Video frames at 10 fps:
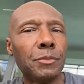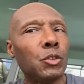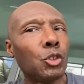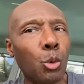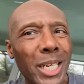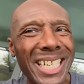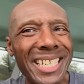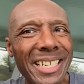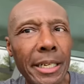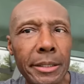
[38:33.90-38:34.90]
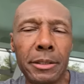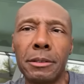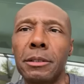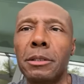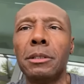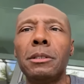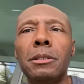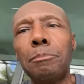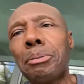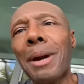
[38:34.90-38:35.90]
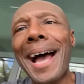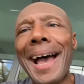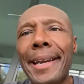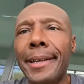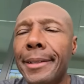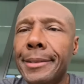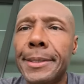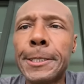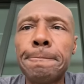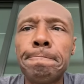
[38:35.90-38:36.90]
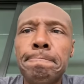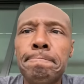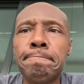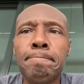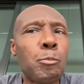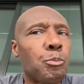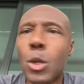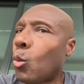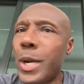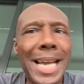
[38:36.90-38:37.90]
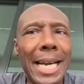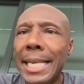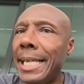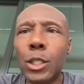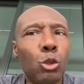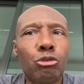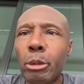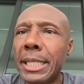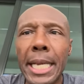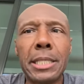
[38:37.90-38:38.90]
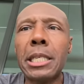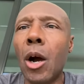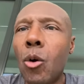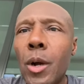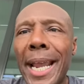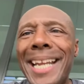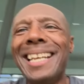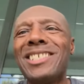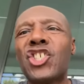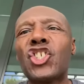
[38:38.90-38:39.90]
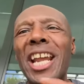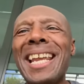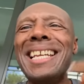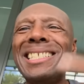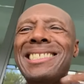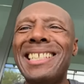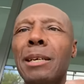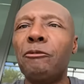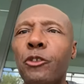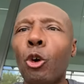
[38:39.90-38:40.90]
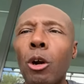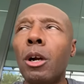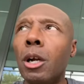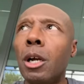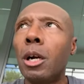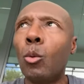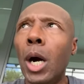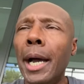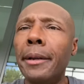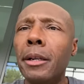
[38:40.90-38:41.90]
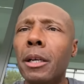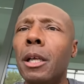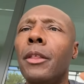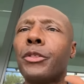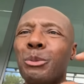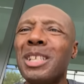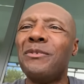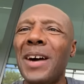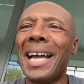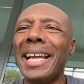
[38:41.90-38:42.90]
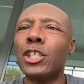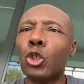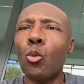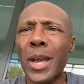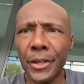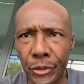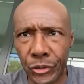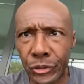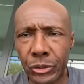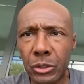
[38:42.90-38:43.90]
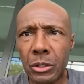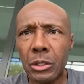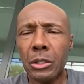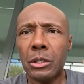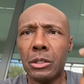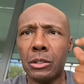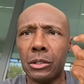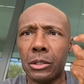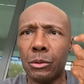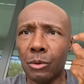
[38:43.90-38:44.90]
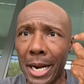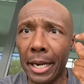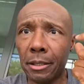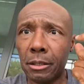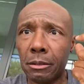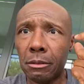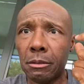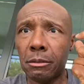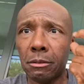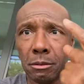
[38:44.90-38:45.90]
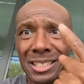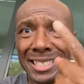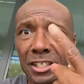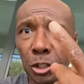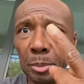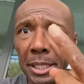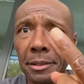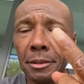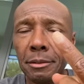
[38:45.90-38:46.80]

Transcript: greed, pride. We got to let those three things go and exchange them for what? Three financial winners right? Discipline,